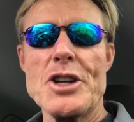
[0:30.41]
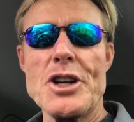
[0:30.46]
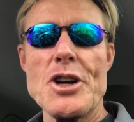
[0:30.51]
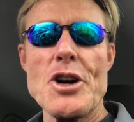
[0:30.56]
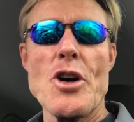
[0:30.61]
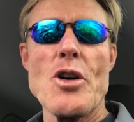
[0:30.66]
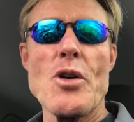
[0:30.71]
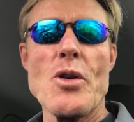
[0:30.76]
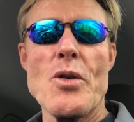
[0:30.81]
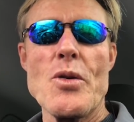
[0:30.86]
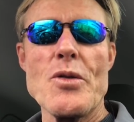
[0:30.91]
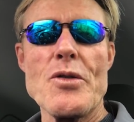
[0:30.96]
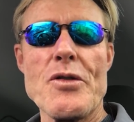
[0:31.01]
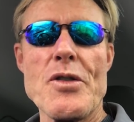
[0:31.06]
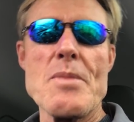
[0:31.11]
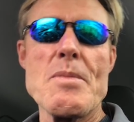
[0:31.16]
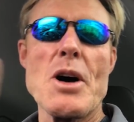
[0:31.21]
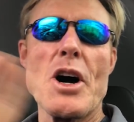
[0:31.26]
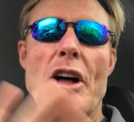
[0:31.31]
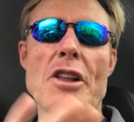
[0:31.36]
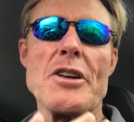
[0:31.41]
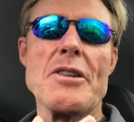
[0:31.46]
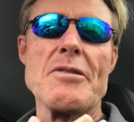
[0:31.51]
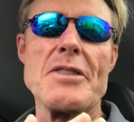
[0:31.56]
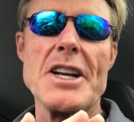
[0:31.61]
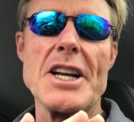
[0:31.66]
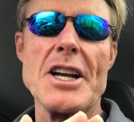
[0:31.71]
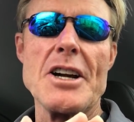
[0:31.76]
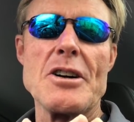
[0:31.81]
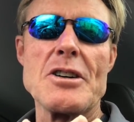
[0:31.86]
You know, from other
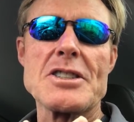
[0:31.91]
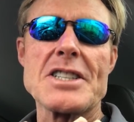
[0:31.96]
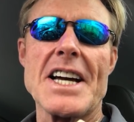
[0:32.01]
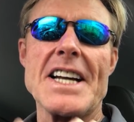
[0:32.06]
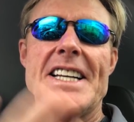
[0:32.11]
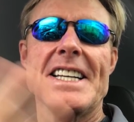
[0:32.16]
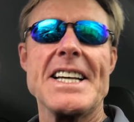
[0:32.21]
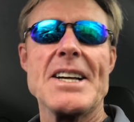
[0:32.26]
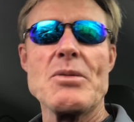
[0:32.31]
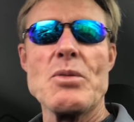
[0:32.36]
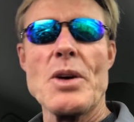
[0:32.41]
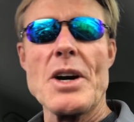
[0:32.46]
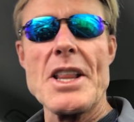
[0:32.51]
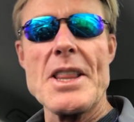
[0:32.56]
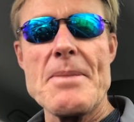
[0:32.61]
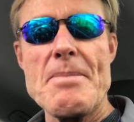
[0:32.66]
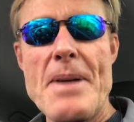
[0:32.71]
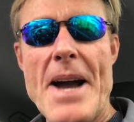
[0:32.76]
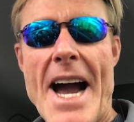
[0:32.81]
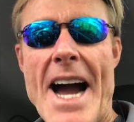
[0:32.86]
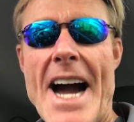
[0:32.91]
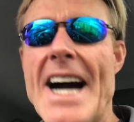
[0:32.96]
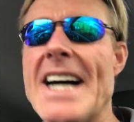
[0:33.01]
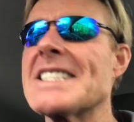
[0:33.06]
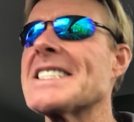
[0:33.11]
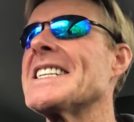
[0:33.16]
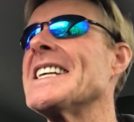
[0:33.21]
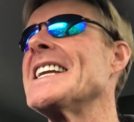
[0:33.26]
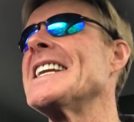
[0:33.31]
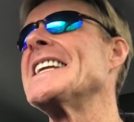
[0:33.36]
videos, I did one in the
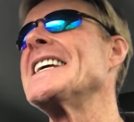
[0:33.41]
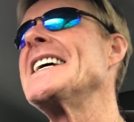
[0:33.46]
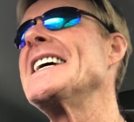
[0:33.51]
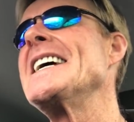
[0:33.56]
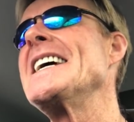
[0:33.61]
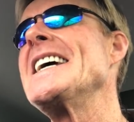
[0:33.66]
past and